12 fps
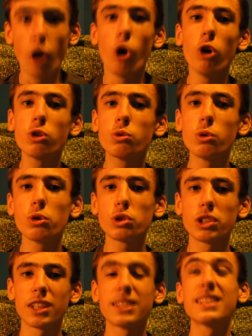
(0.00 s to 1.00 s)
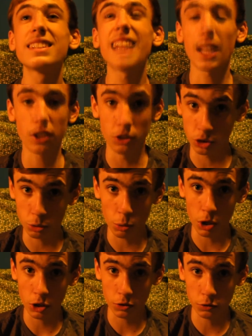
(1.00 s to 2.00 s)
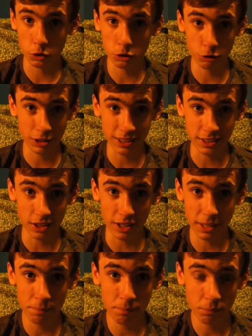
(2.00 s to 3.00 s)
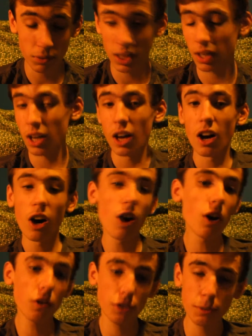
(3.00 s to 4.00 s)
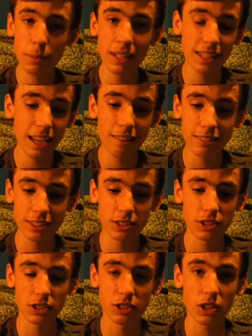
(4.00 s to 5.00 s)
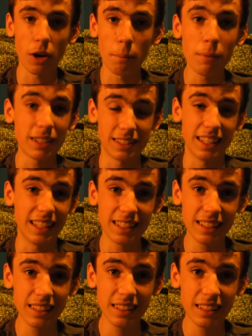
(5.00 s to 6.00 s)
Hogwarts has seconds worth of screen time, half the main characters are missing,